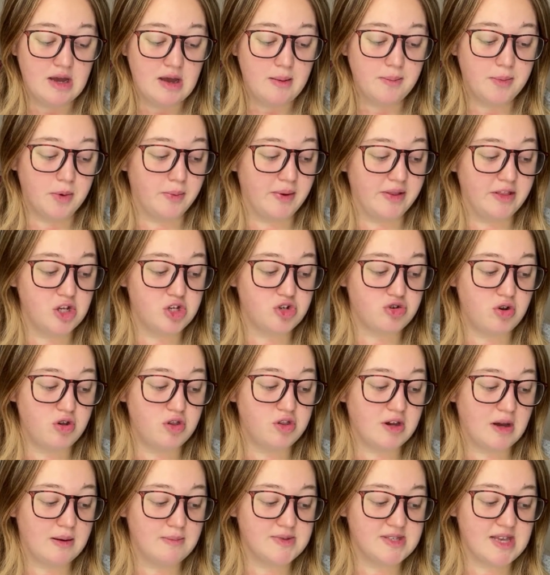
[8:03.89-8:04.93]
but when the
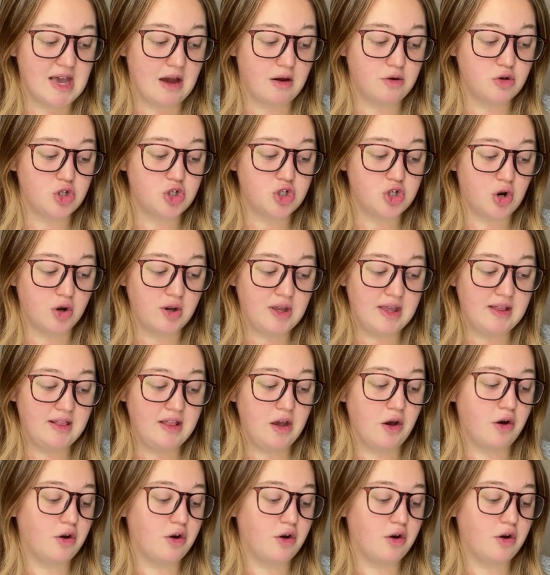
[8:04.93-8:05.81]
truth comes out, shocking the